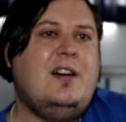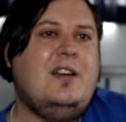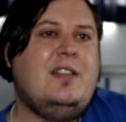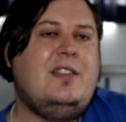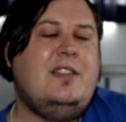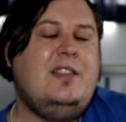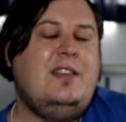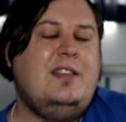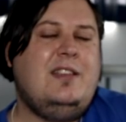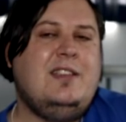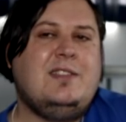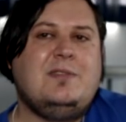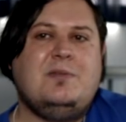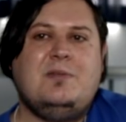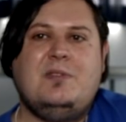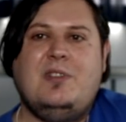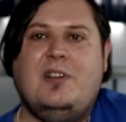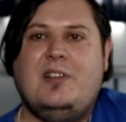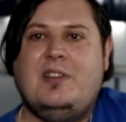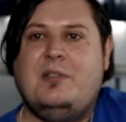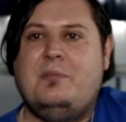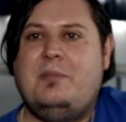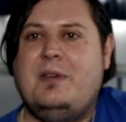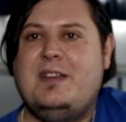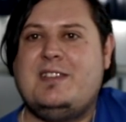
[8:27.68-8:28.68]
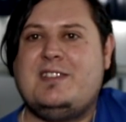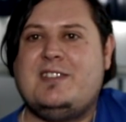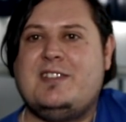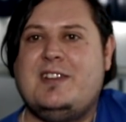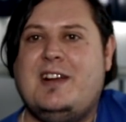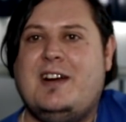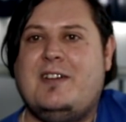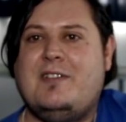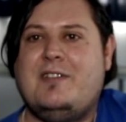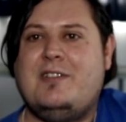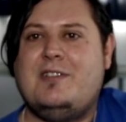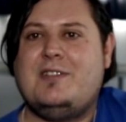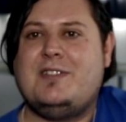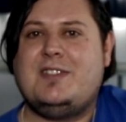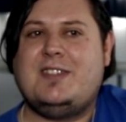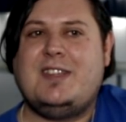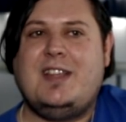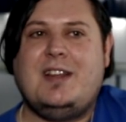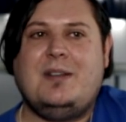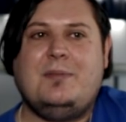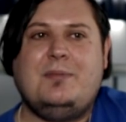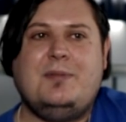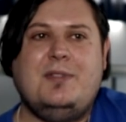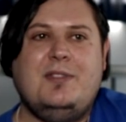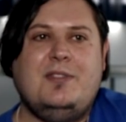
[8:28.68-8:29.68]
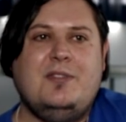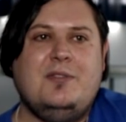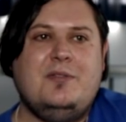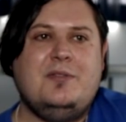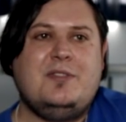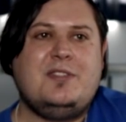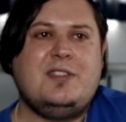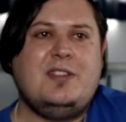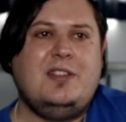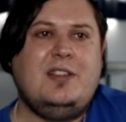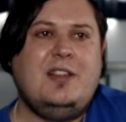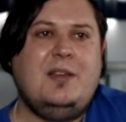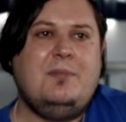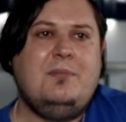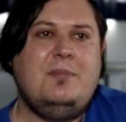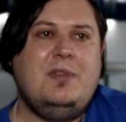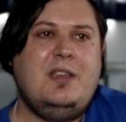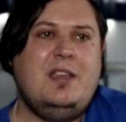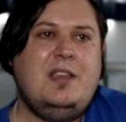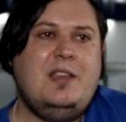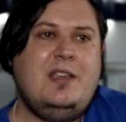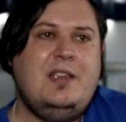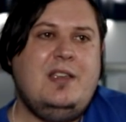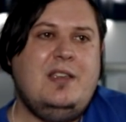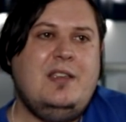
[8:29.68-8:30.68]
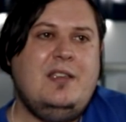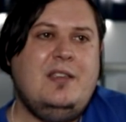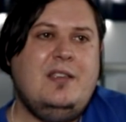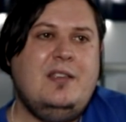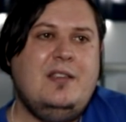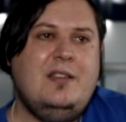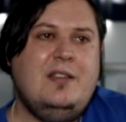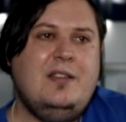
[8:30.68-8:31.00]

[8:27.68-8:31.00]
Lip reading: think this was not the best scenario set up to do, so let me...